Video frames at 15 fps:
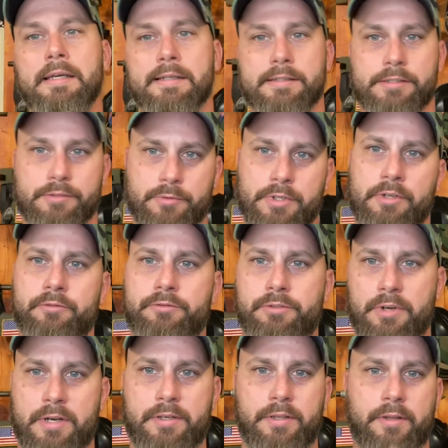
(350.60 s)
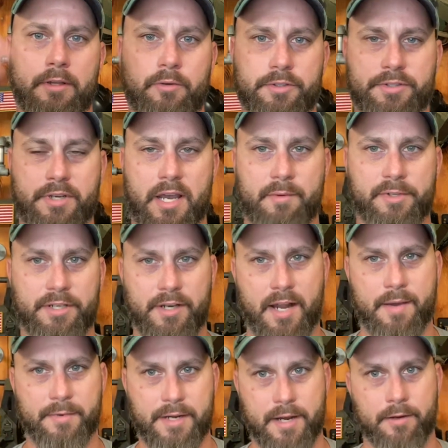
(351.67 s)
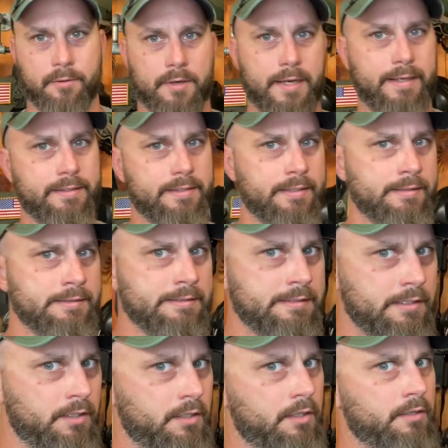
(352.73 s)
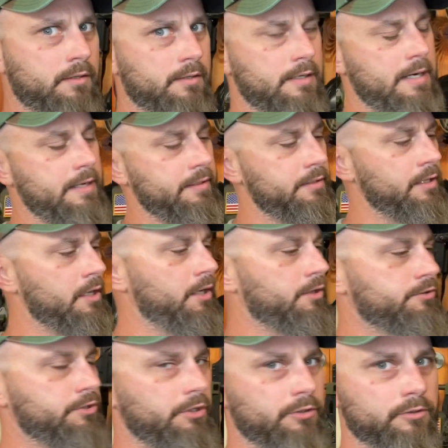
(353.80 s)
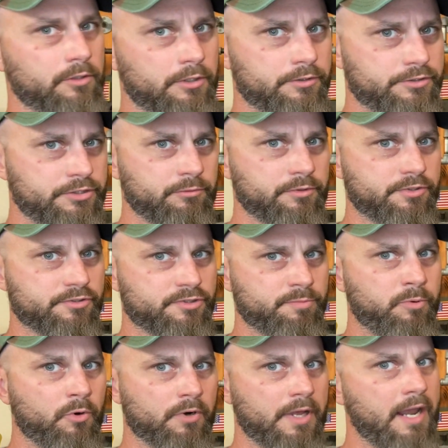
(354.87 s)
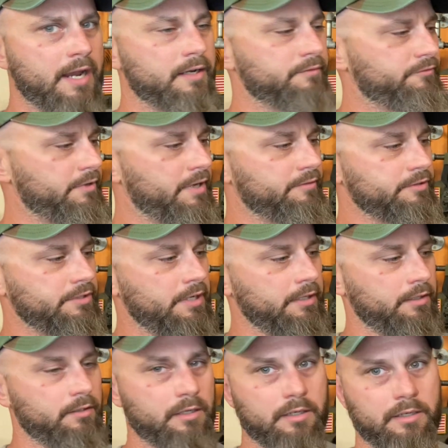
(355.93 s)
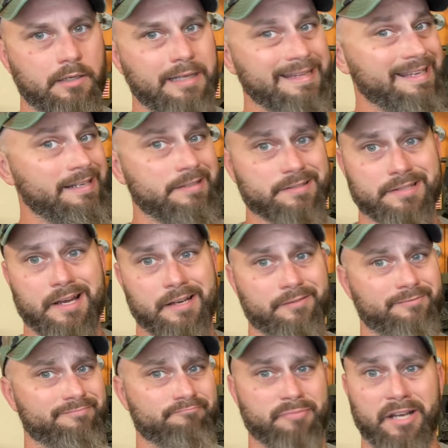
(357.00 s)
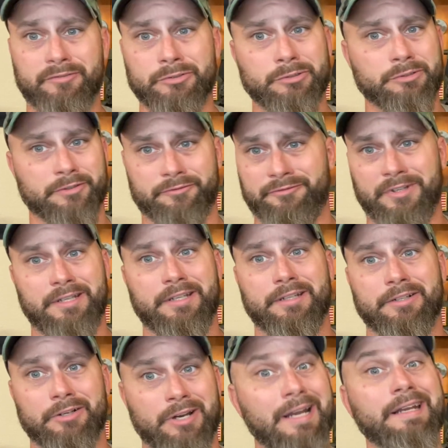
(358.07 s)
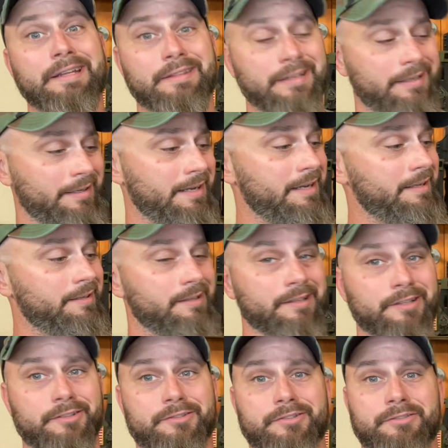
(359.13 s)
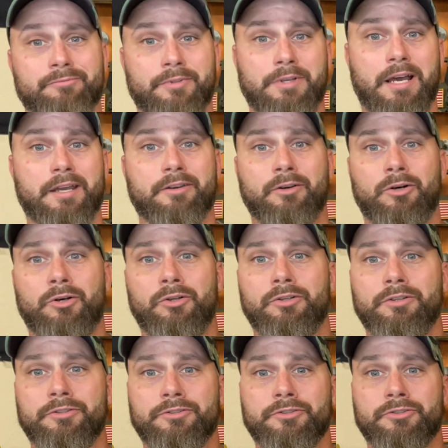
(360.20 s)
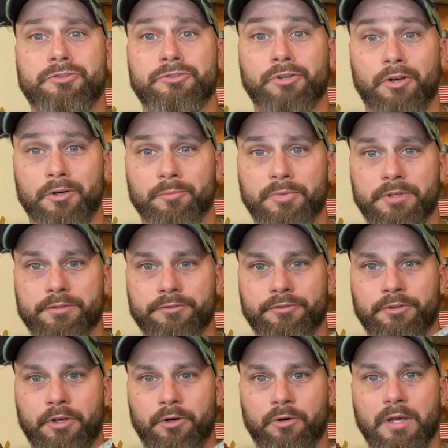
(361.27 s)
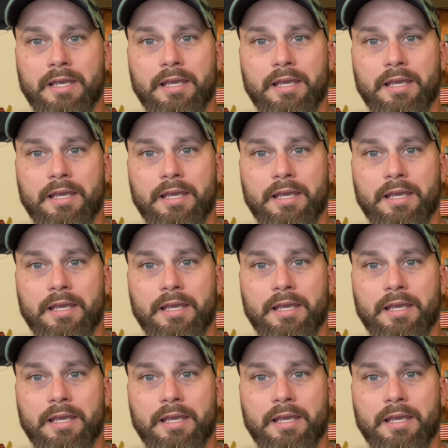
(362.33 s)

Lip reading: because we don't train to the lowest common denominator, right? Right, so learn to shoot with your support hand if you haven't done it. It is not beveled or fitted or anything. It is what I call sharp. So